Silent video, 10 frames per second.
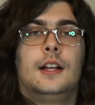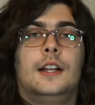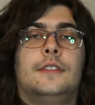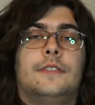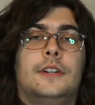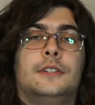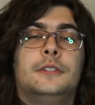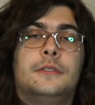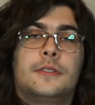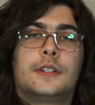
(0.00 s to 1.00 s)
And for your
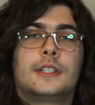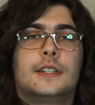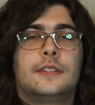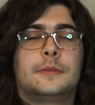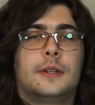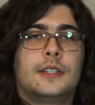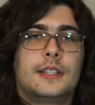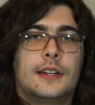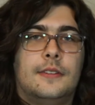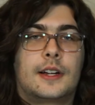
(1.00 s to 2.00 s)
2 first level
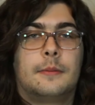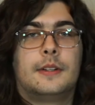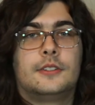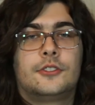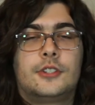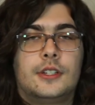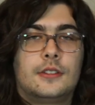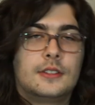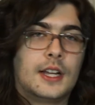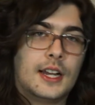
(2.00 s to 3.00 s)
spells, I'd recommend
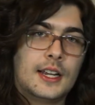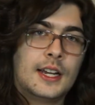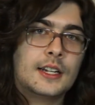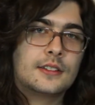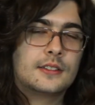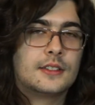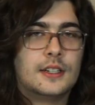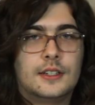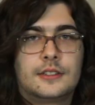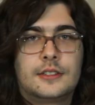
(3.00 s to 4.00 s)
Shield and Hex.
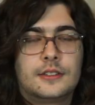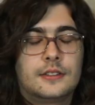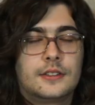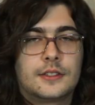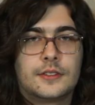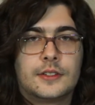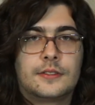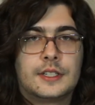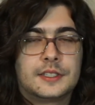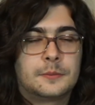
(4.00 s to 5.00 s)
Shield just for
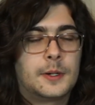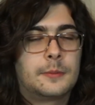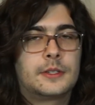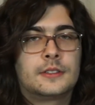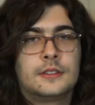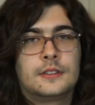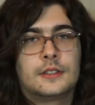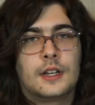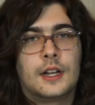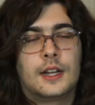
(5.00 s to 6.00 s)
defensive
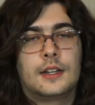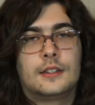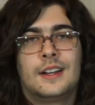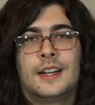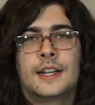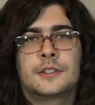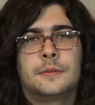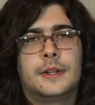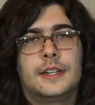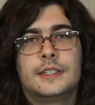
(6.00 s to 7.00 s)
purposes, and Hex
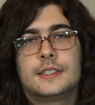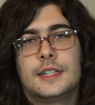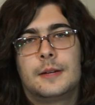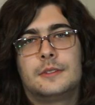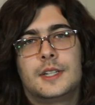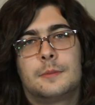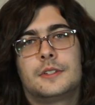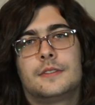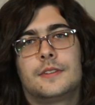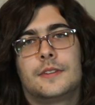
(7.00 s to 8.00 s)
would be a decent damage
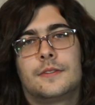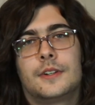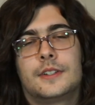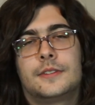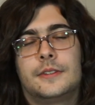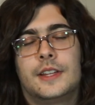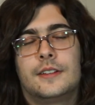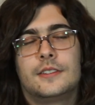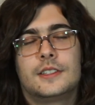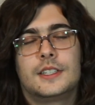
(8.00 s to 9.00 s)
option for the first few
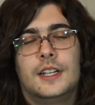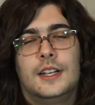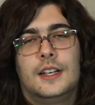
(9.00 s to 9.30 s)
levels.